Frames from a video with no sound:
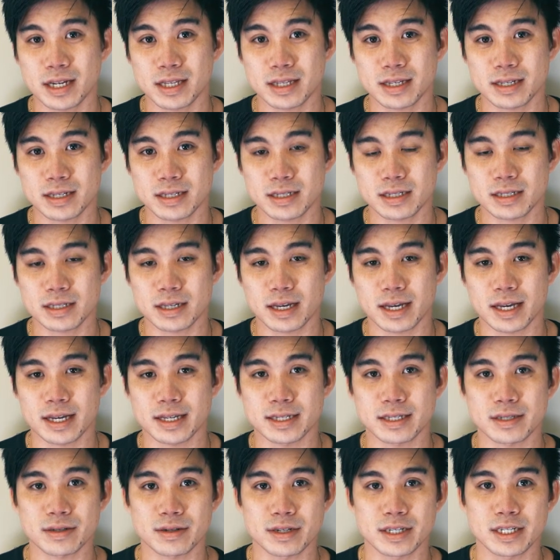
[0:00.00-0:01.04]
on this
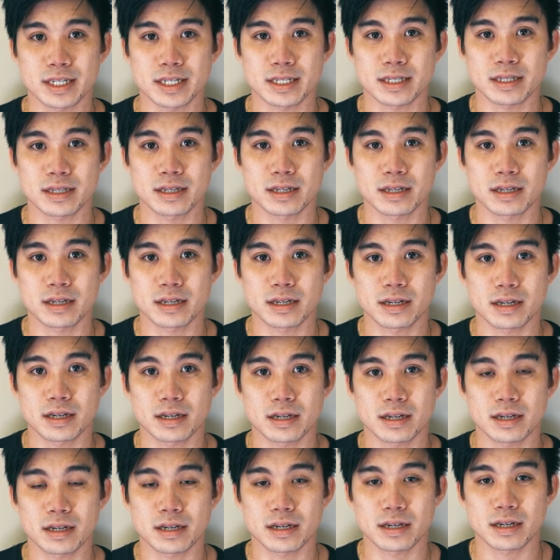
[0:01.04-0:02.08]
and sort of just
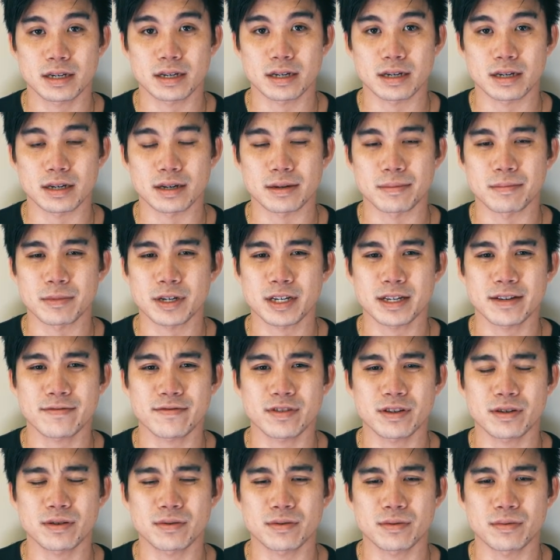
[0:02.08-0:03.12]
give
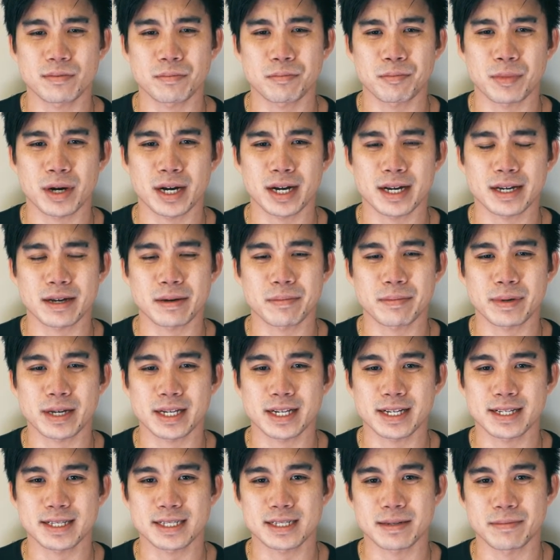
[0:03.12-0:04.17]
you my
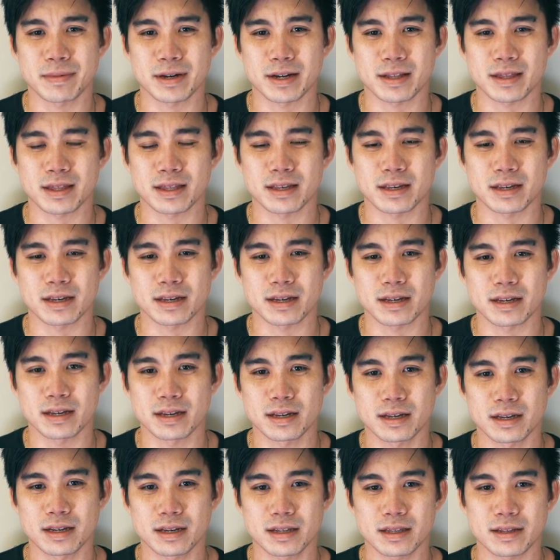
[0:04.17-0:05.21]
opinions about the
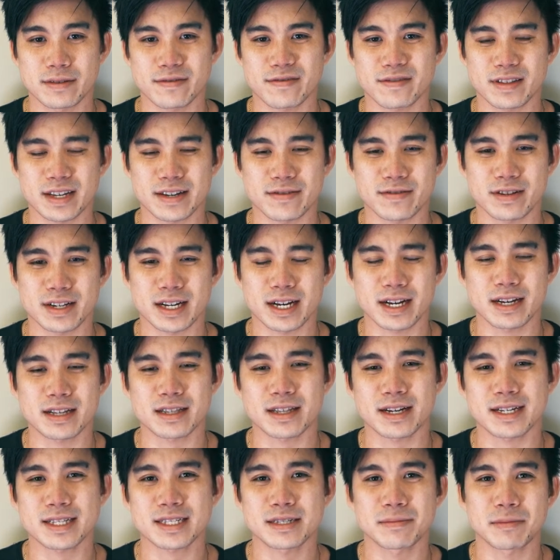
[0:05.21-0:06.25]
flavor,
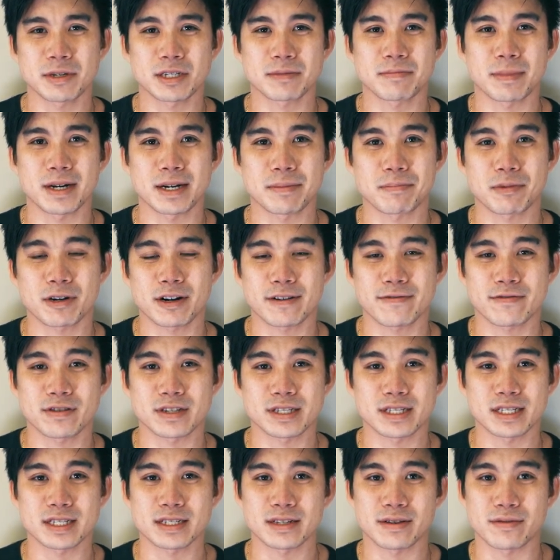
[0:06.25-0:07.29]
not so much my
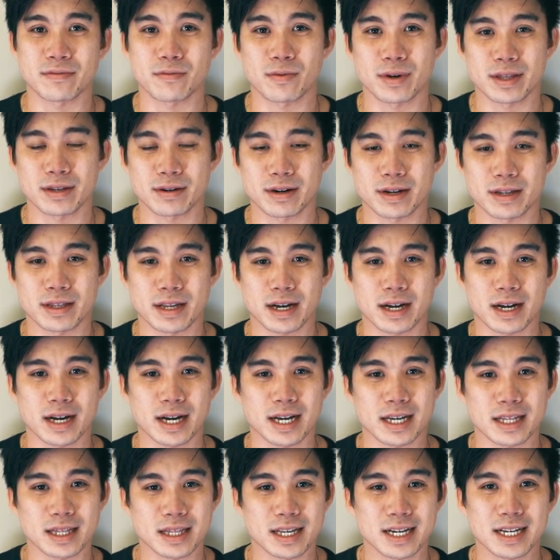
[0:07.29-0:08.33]
preferences of whether or not
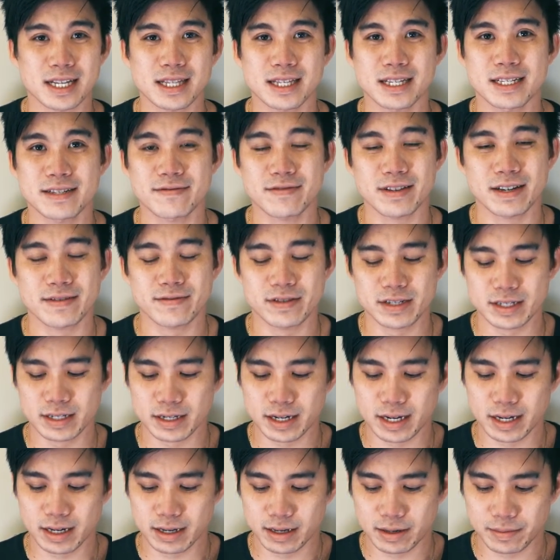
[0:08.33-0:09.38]
I like these flavors or
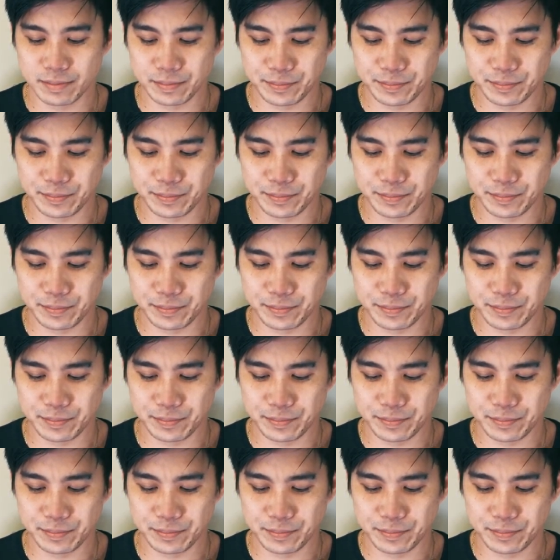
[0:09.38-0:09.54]
not.